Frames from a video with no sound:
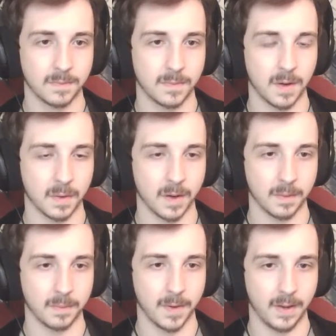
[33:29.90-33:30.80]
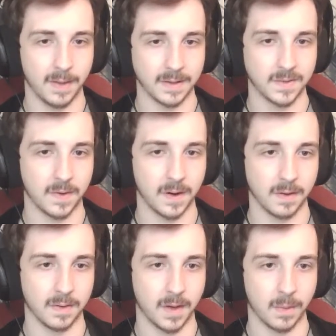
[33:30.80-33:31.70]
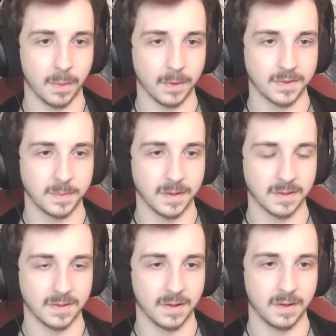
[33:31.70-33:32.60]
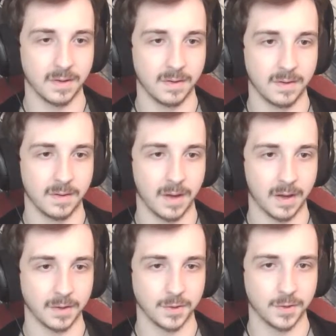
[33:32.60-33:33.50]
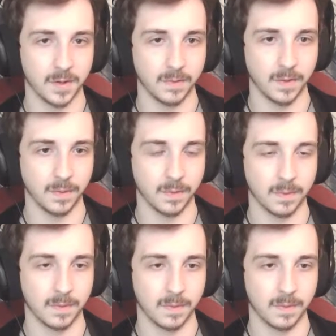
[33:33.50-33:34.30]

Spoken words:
Okay, and that's fine. That works, because then I can shove you...